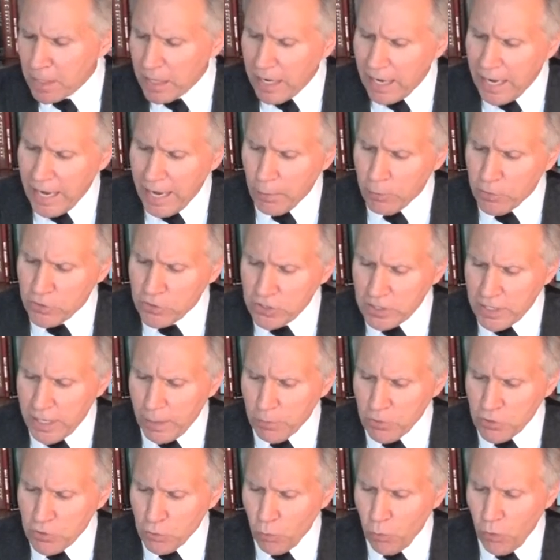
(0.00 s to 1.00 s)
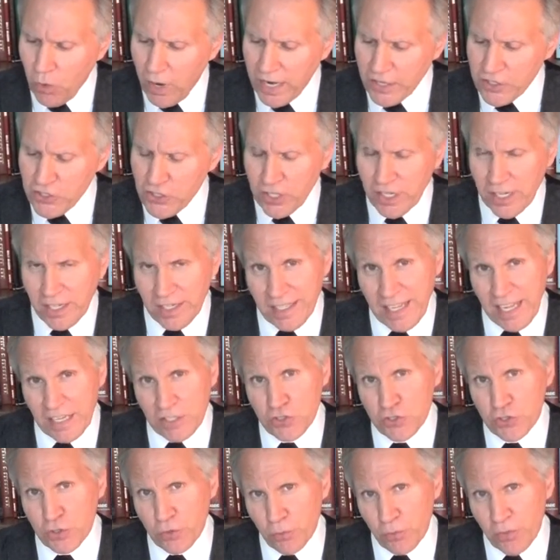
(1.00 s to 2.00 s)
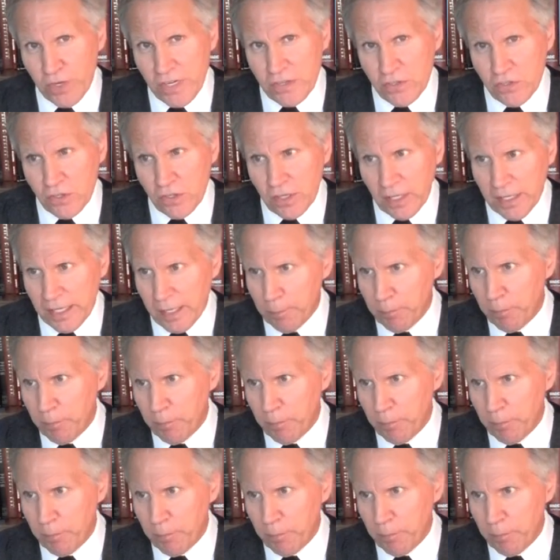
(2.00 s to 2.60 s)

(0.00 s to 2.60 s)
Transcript: I was watching a lecture recently,